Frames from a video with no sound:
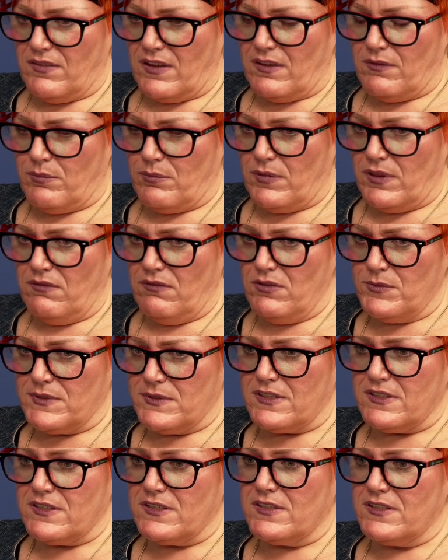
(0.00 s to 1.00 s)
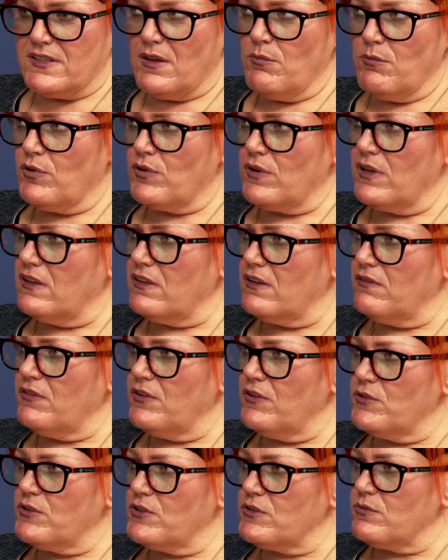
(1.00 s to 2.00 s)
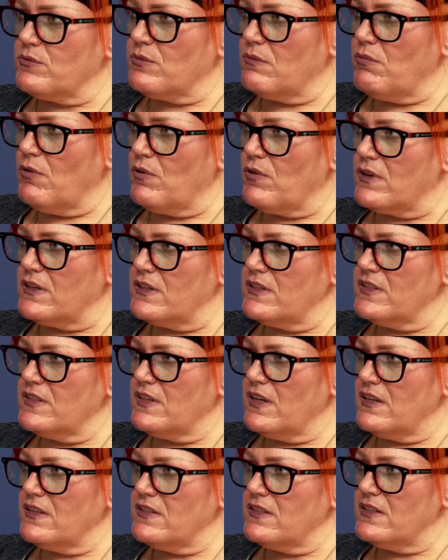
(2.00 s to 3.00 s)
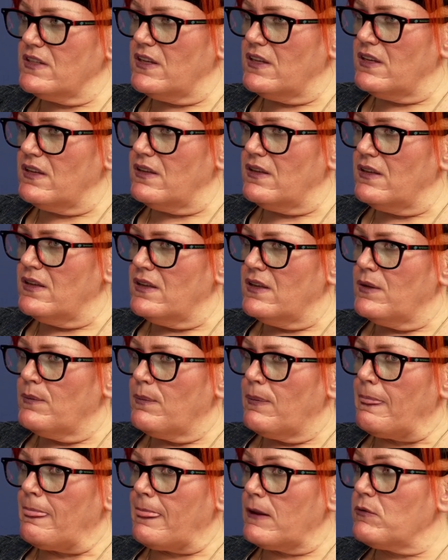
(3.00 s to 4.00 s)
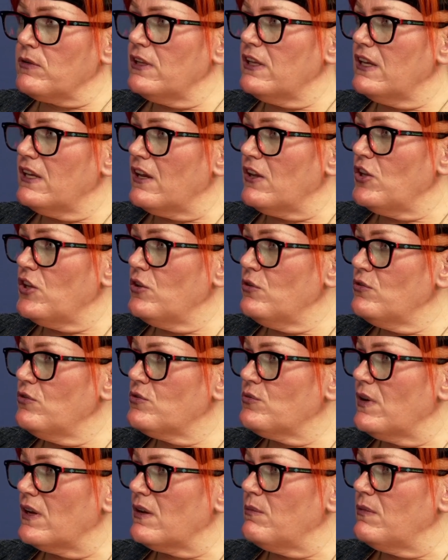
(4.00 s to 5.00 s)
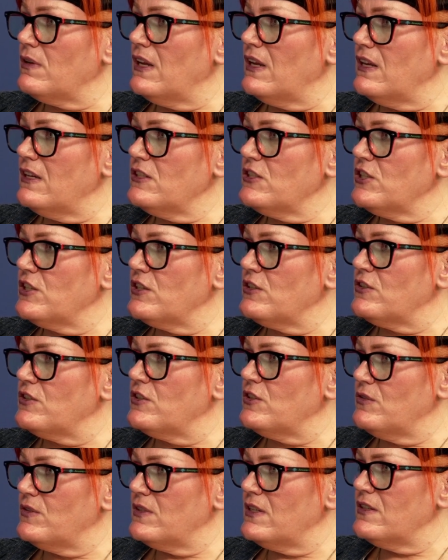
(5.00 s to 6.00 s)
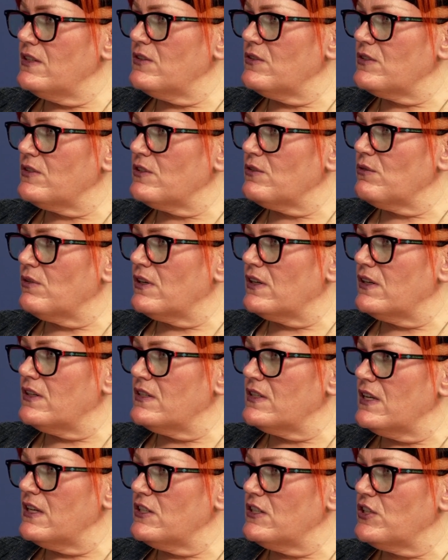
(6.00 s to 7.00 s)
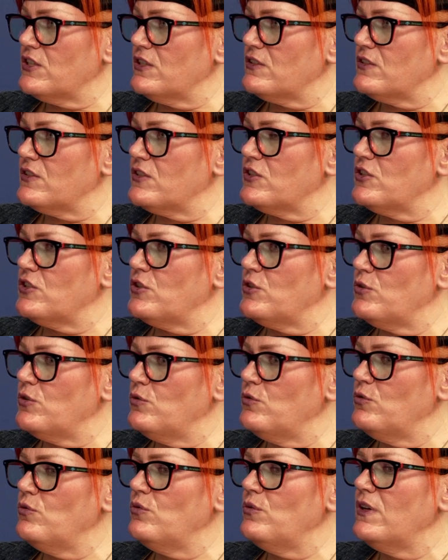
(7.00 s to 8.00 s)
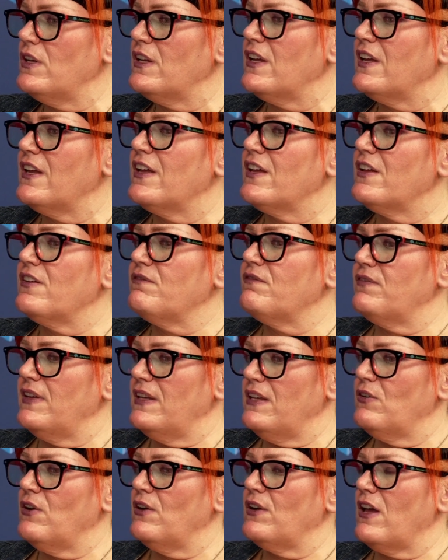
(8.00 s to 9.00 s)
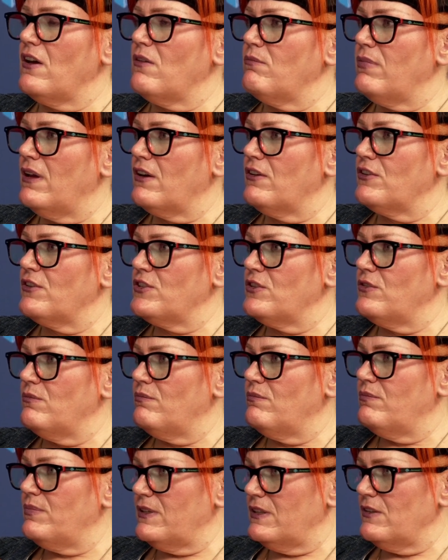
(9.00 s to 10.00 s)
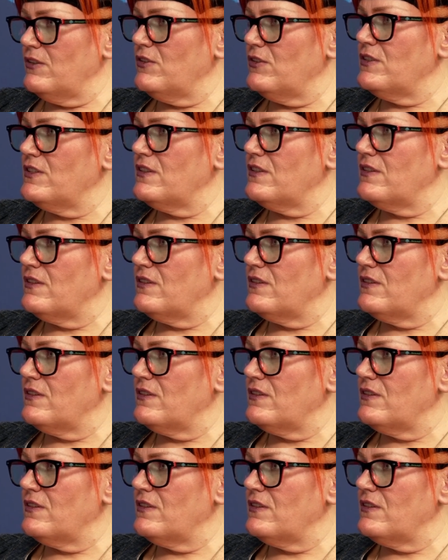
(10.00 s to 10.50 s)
I believe it was the summary in the Futures Report discussing really a huge recommendation to CISOs and to organizations to figure out how better to build